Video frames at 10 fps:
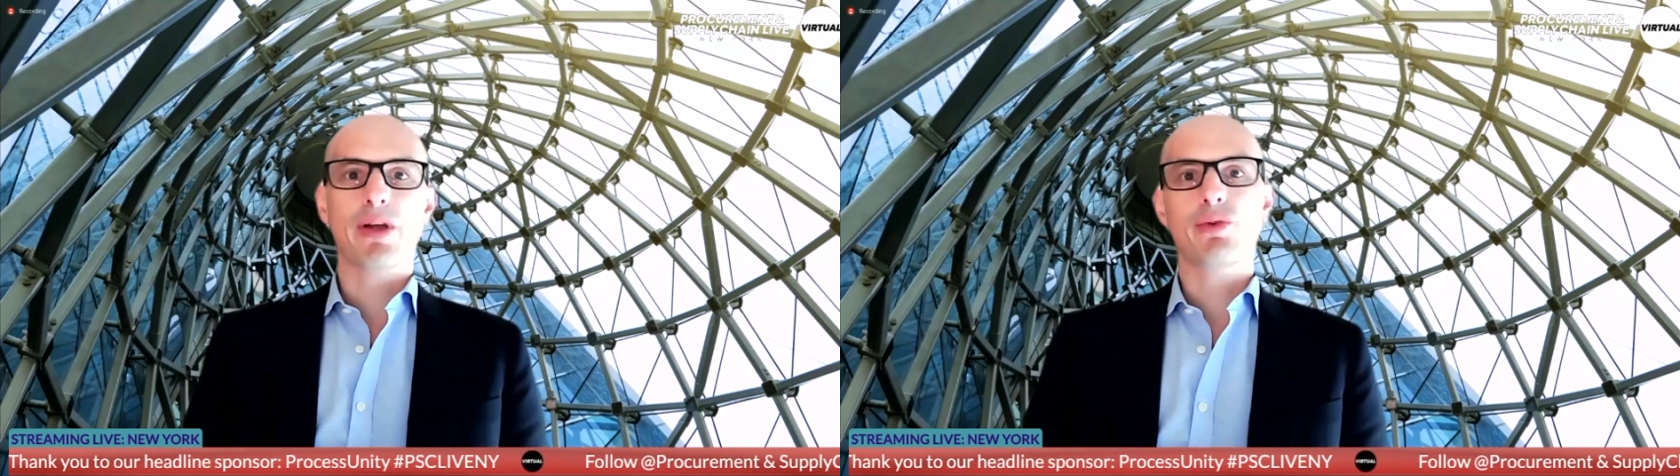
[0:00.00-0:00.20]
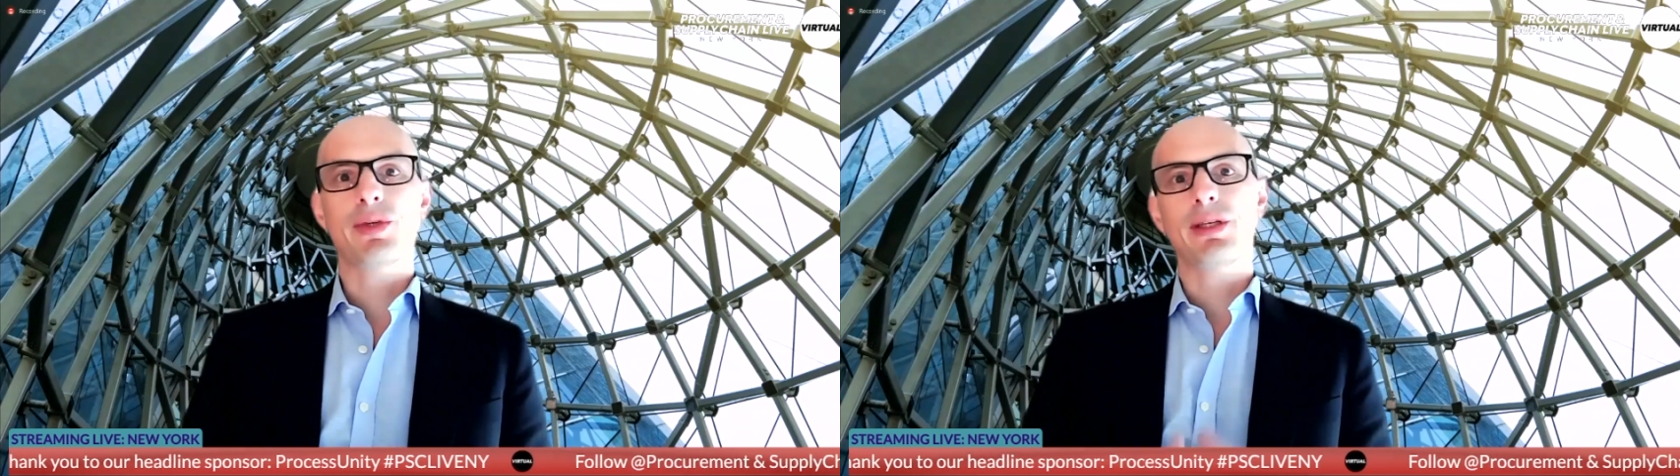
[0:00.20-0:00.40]

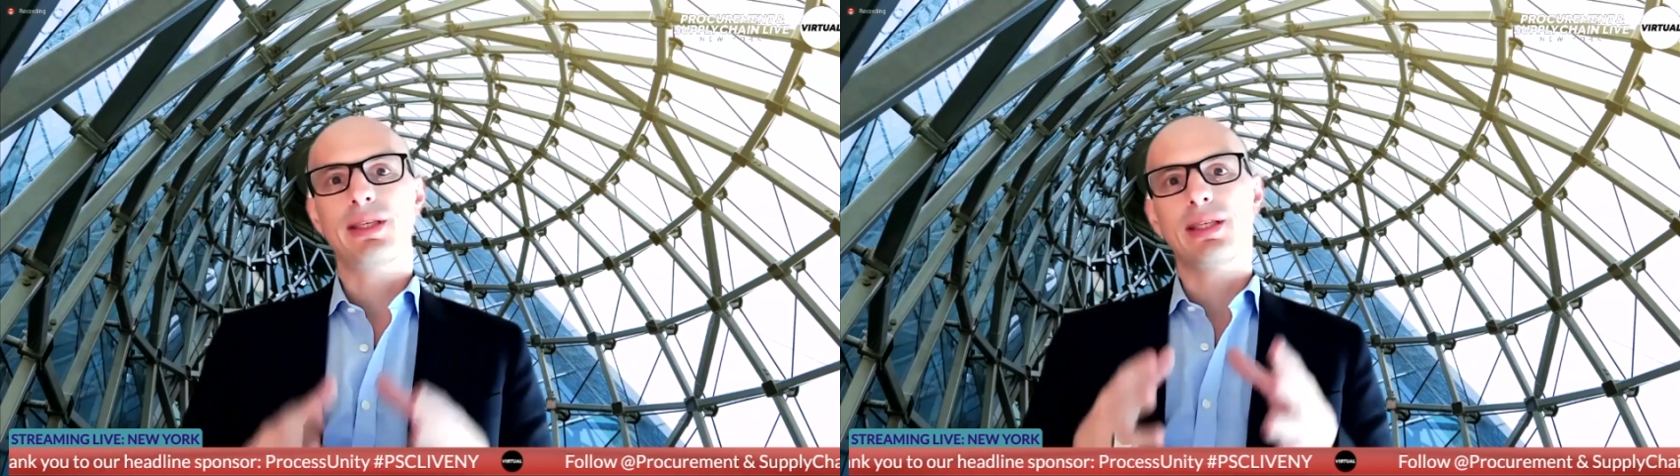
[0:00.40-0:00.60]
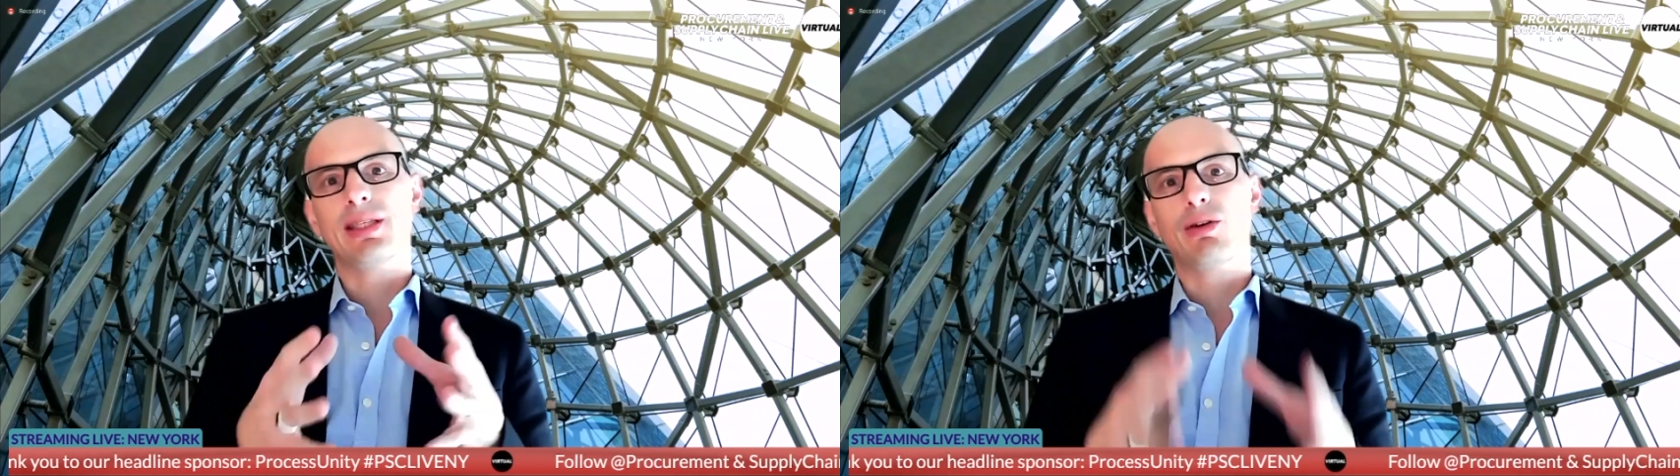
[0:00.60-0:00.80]
When you see
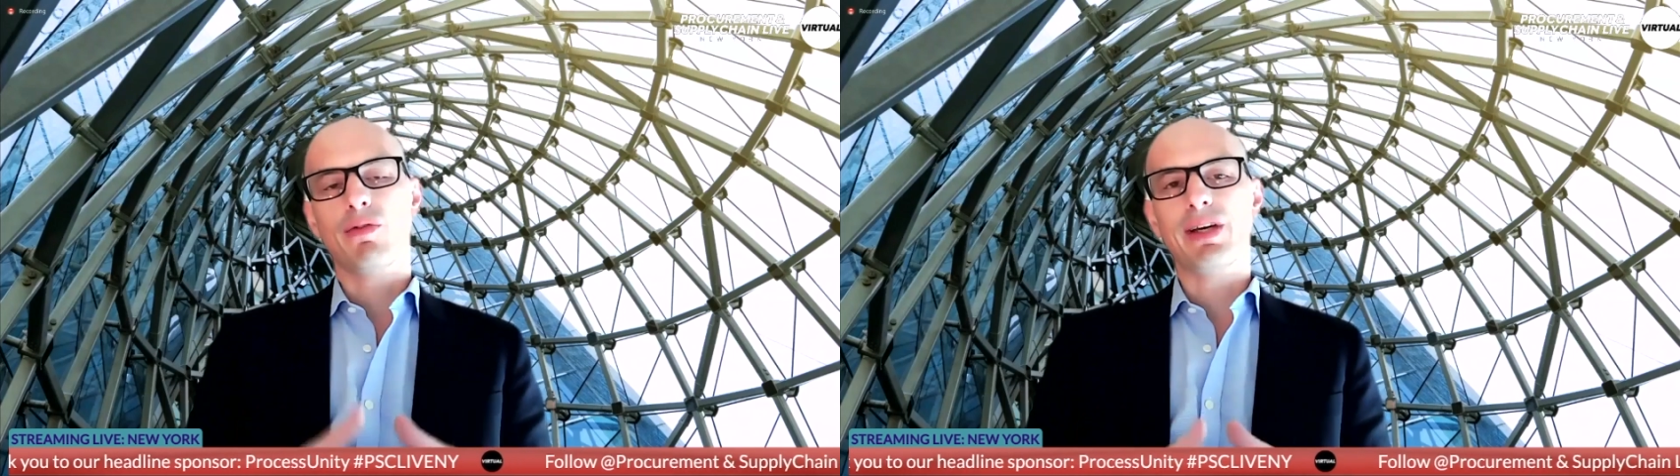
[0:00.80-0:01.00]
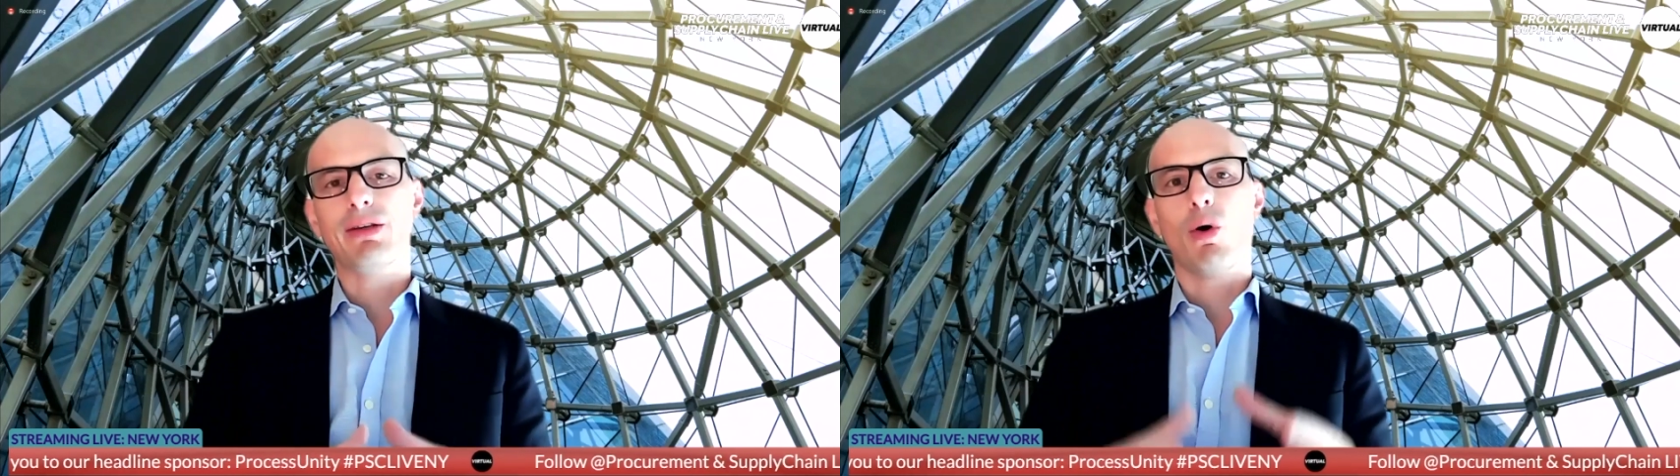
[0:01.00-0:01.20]
since
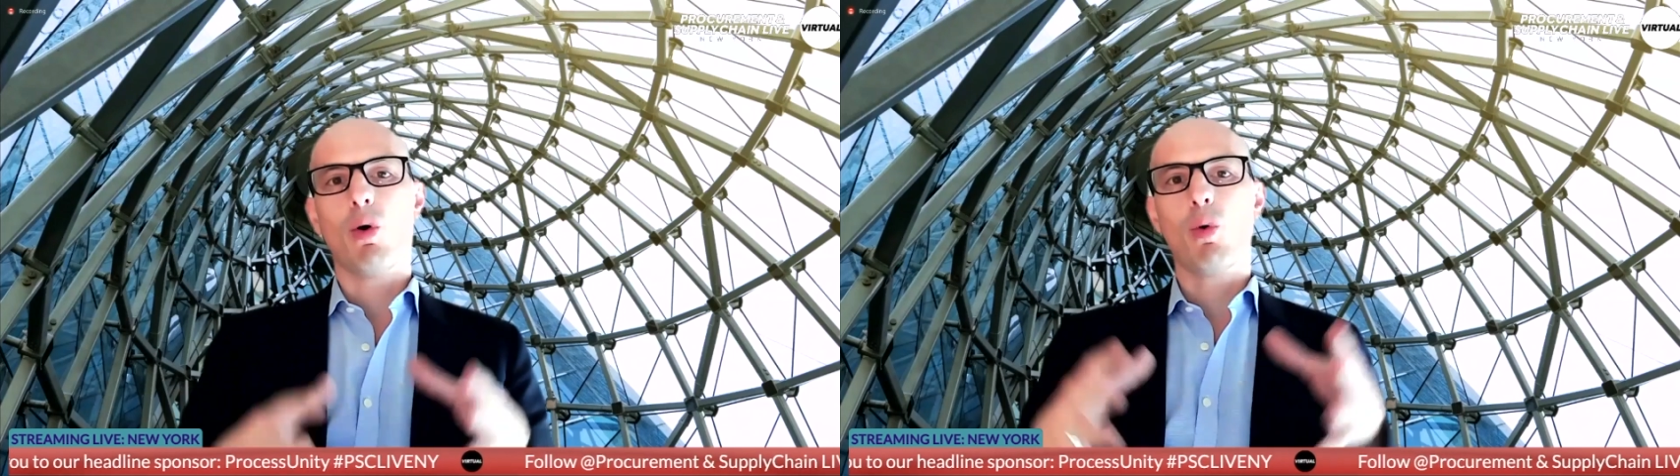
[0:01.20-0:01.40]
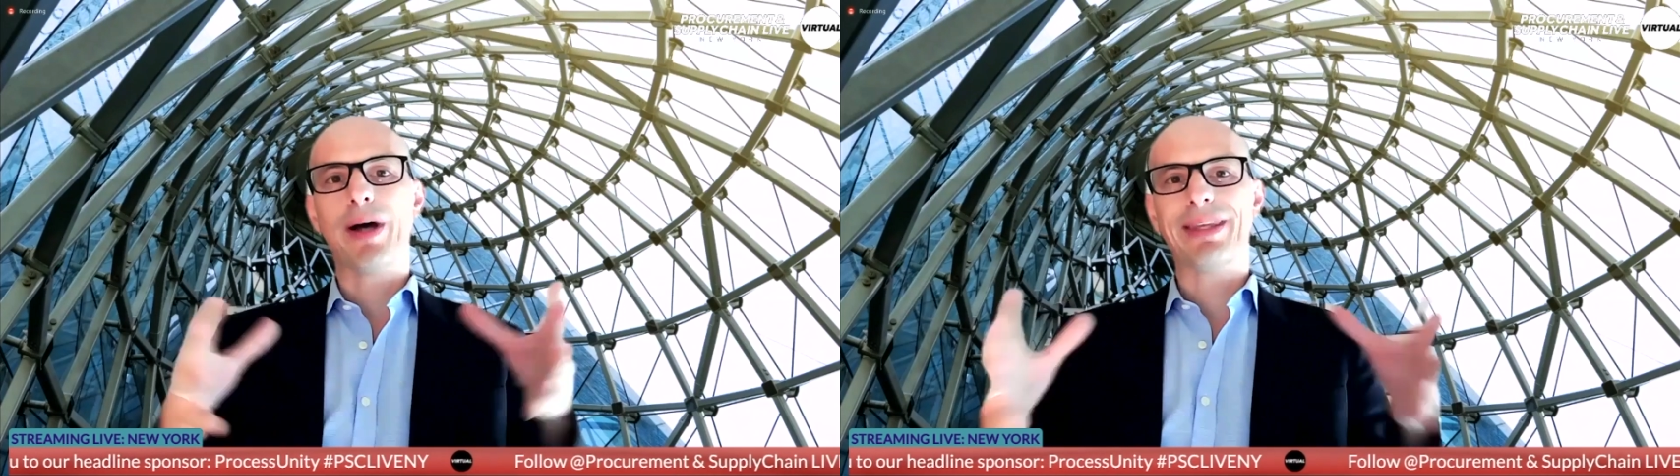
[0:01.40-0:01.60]
COVID
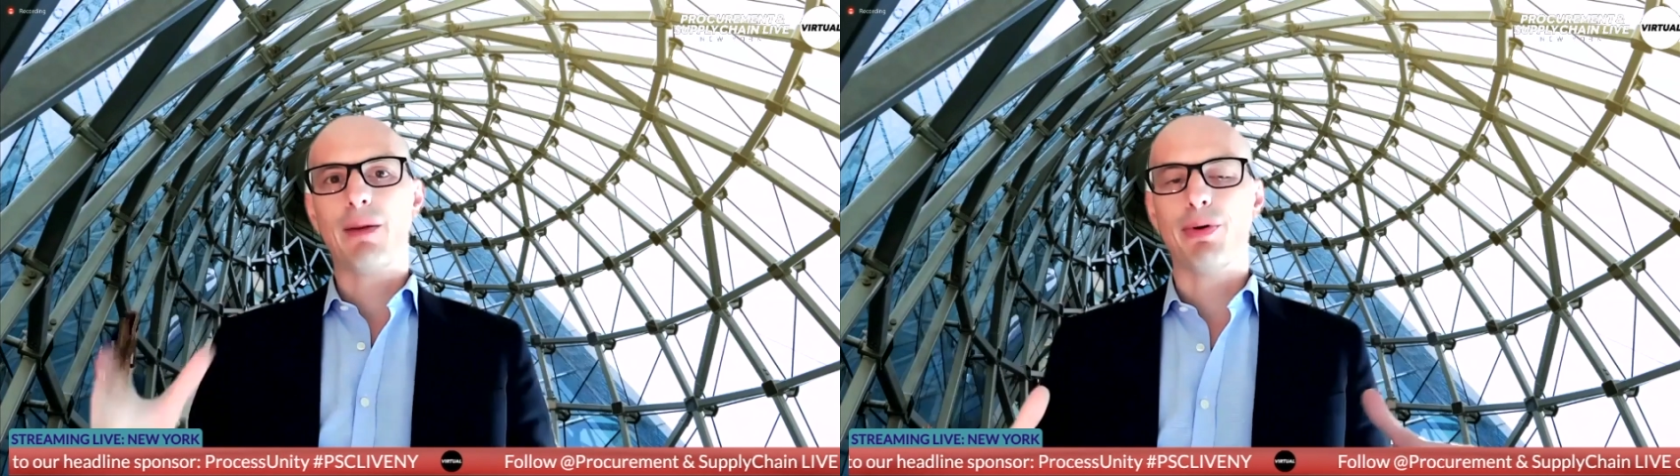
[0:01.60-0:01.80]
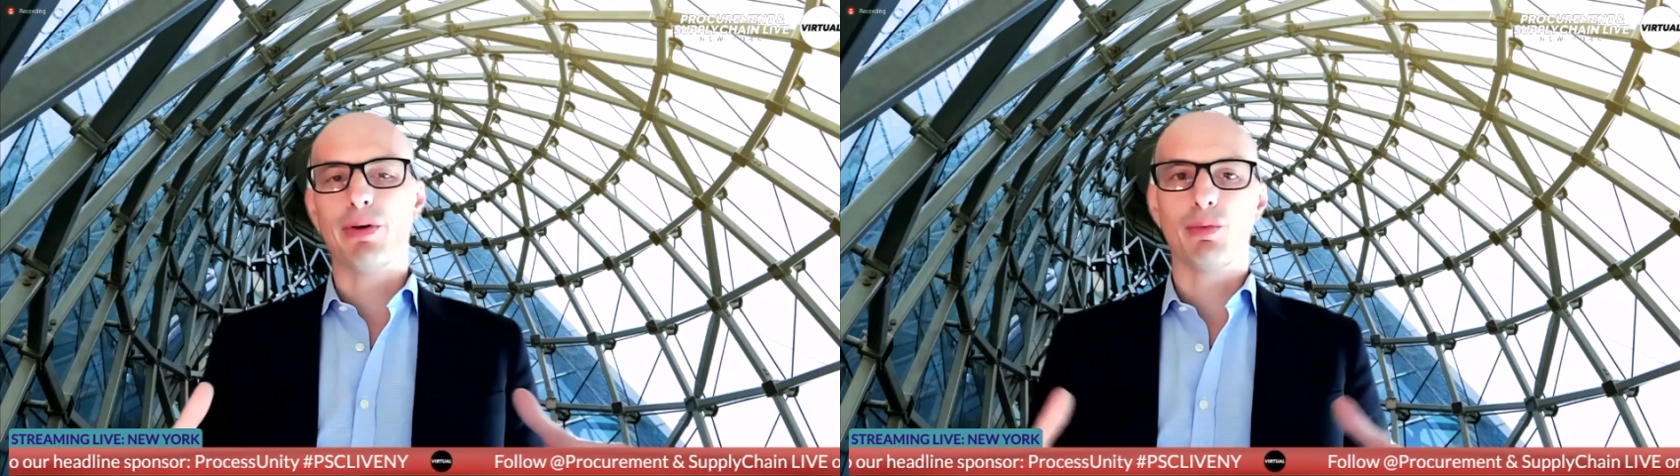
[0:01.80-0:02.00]
all what
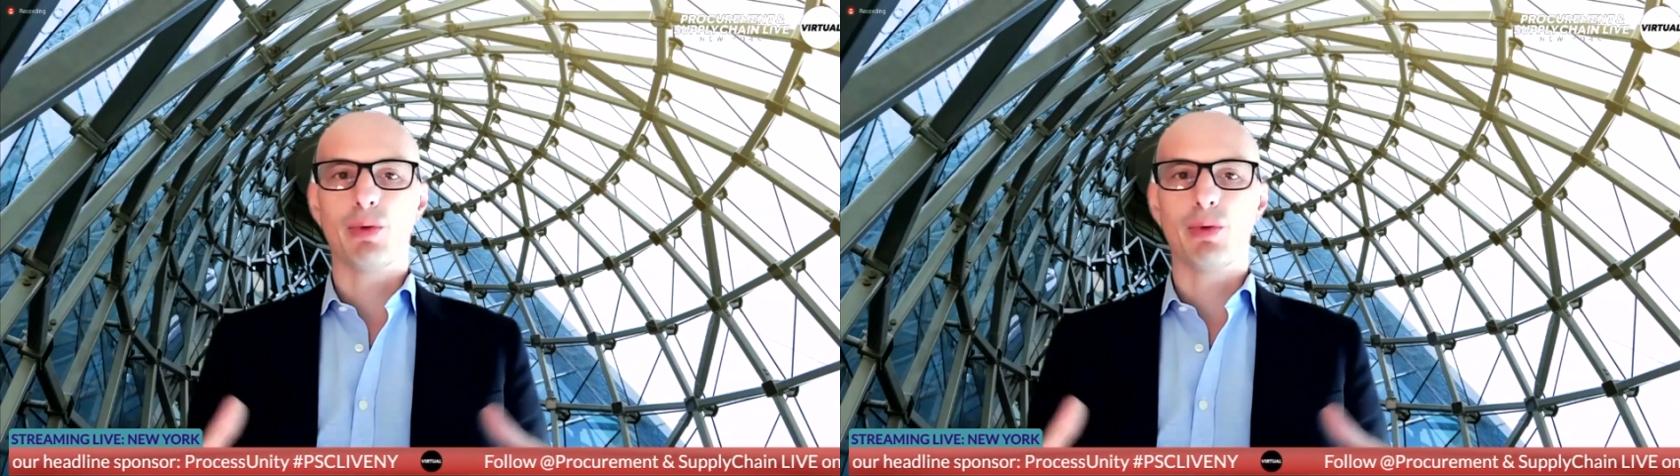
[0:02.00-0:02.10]
happened,